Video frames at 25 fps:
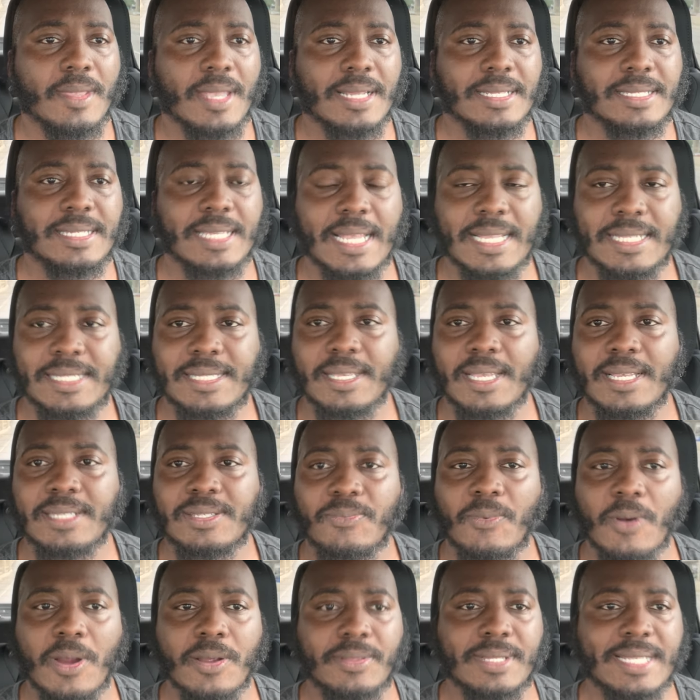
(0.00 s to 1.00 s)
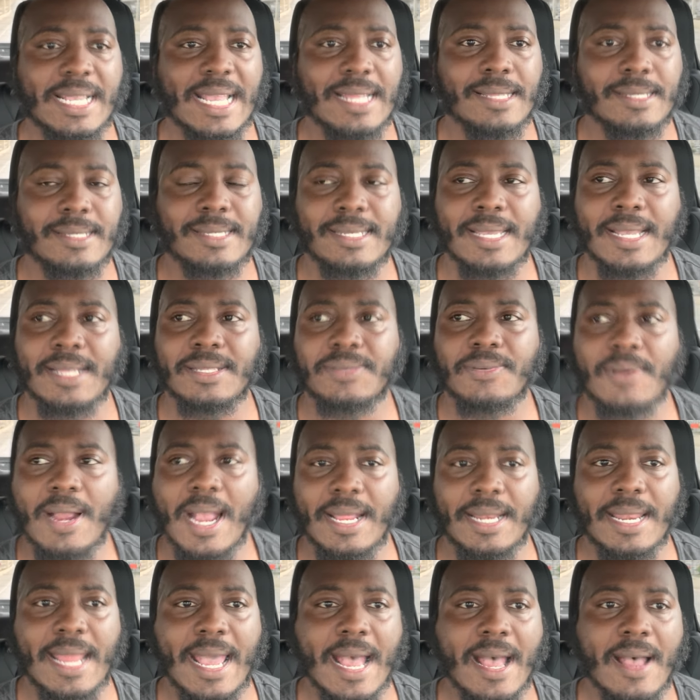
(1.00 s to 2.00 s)
It's, it's, it's worth 10 cents
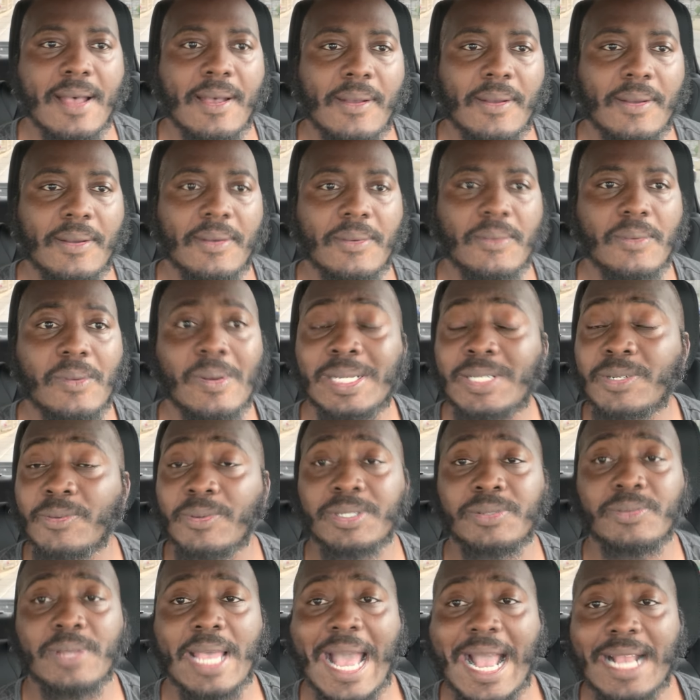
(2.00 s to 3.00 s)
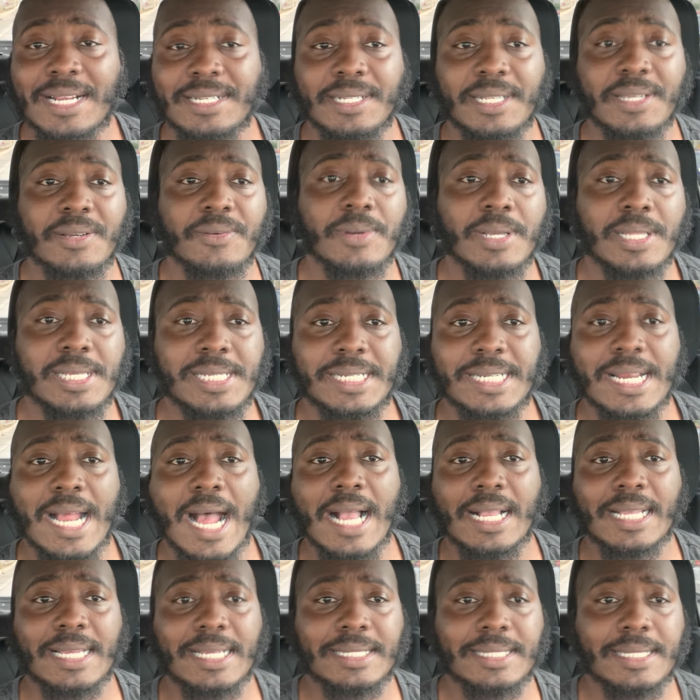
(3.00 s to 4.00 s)
right now, which was actually really
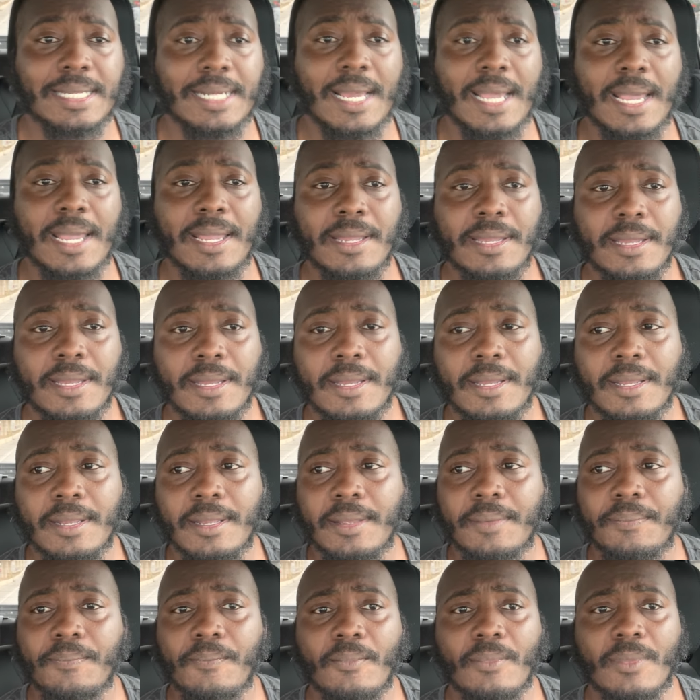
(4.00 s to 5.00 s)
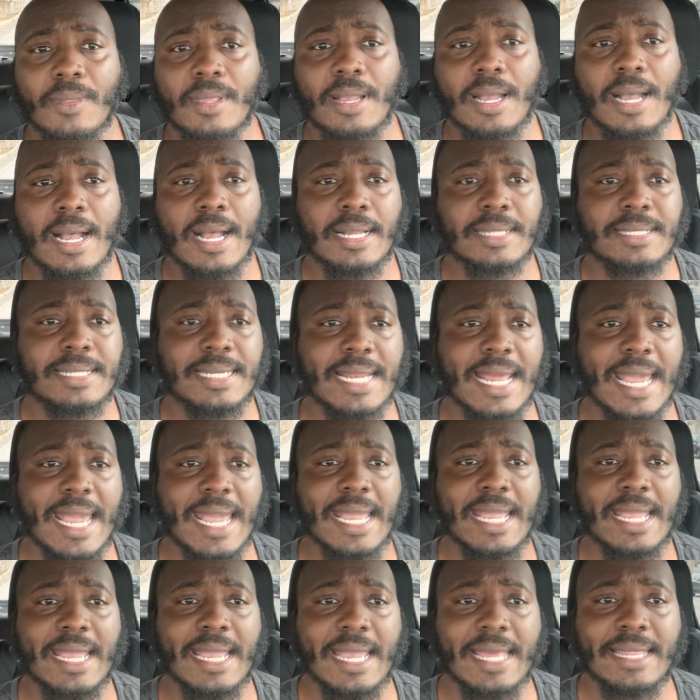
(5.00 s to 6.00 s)
shocking today. Uh,
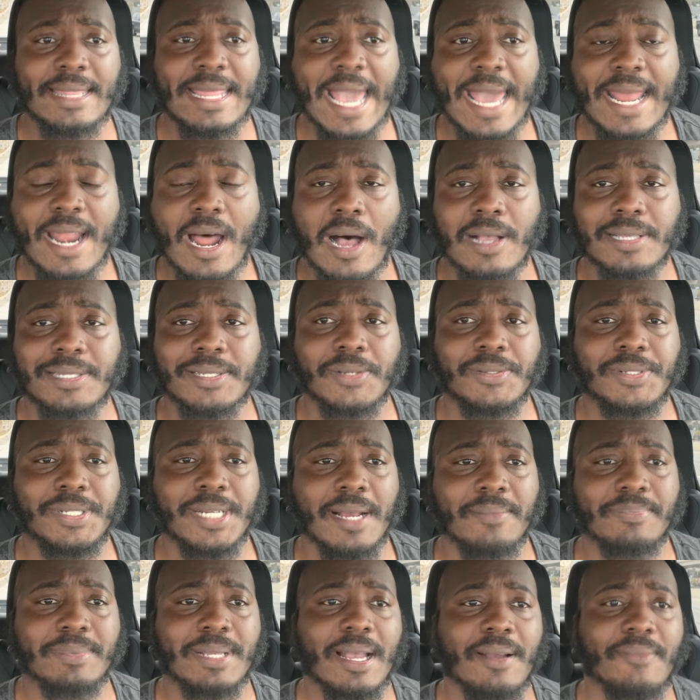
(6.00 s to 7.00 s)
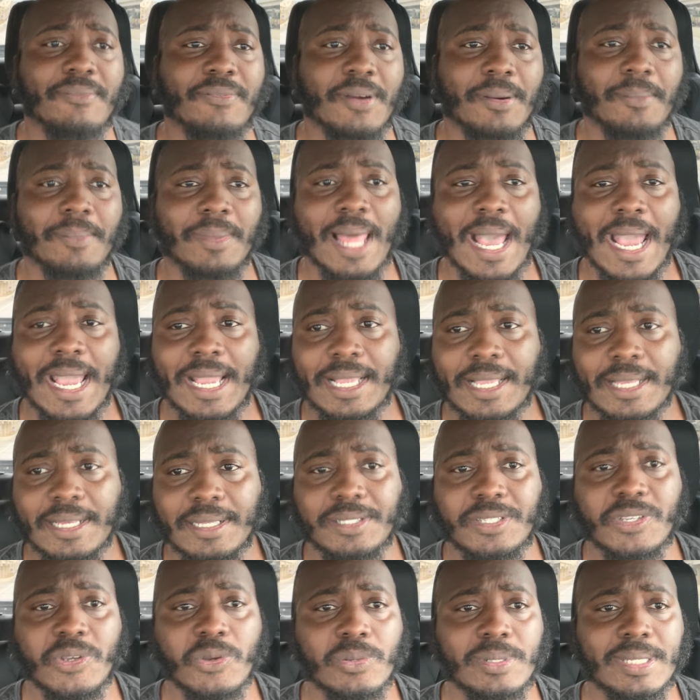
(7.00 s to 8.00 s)
today, that also jumped up from like
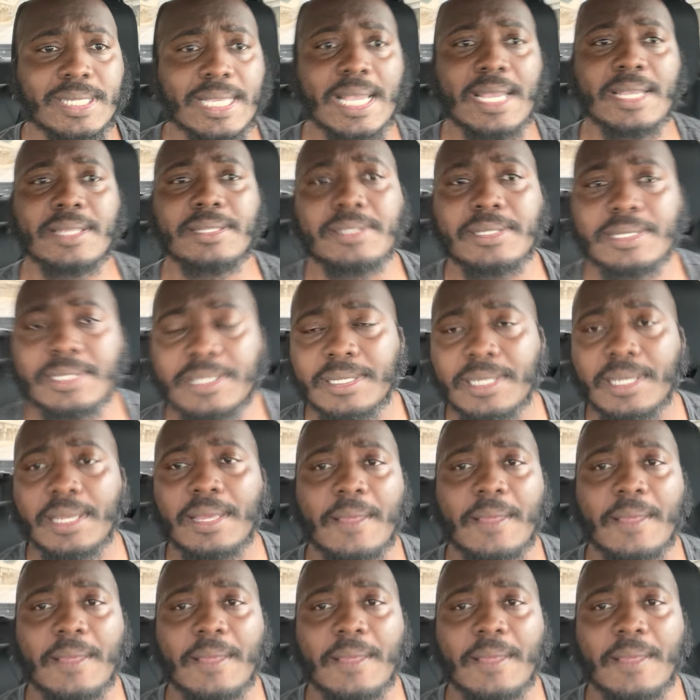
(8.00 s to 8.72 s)
2 cents